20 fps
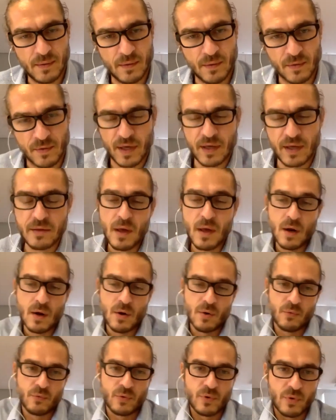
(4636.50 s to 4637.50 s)
Okay,
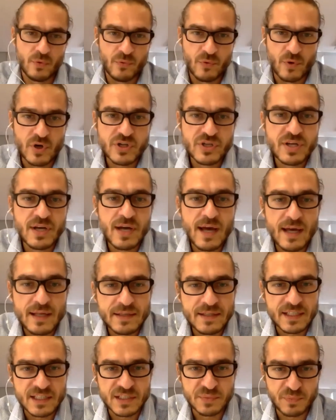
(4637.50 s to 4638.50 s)
Russia had
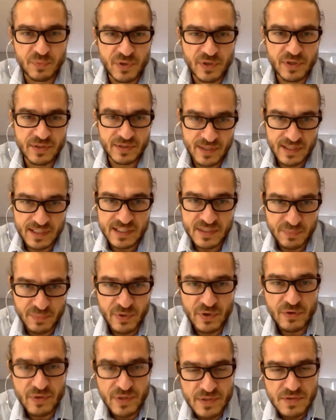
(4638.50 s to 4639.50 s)
the
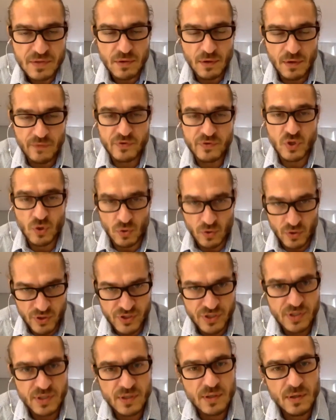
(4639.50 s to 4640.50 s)
experience of
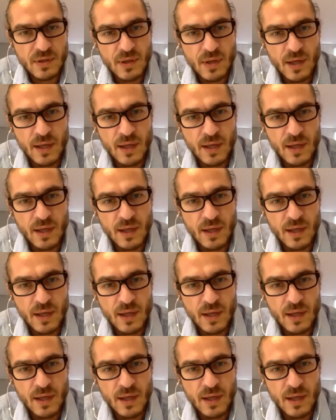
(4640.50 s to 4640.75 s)
Georgia,